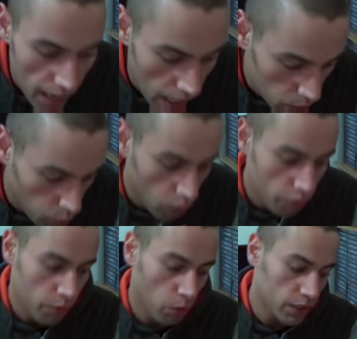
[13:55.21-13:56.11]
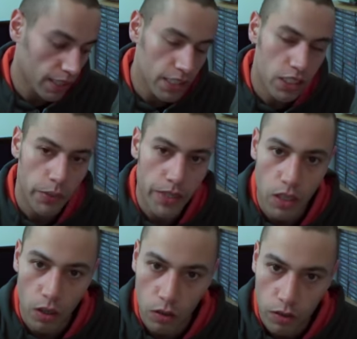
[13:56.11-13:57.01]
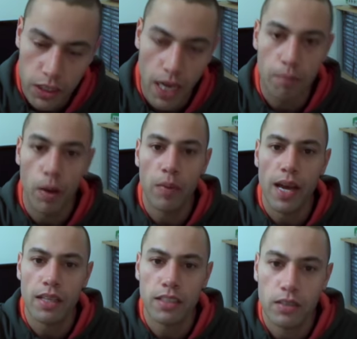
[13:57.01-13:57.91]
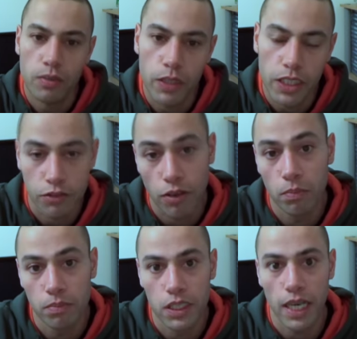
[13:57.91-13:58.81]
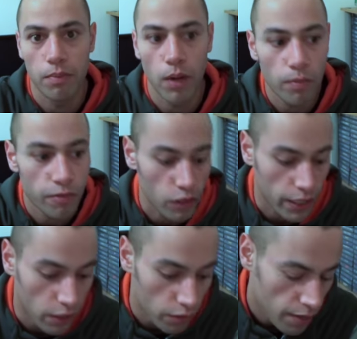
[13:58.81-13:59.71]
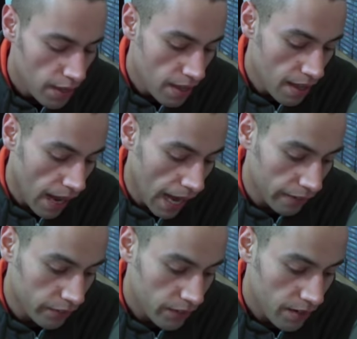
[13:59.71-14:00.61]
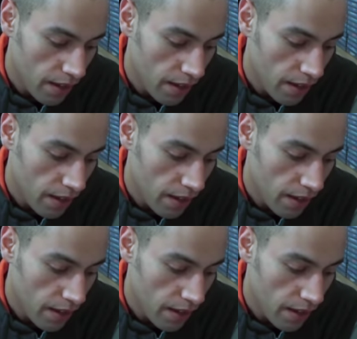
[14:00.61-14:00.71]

and one of the ones I listened to is called The Giant Bombcast, which is from Giant Bomb, funnily enough. And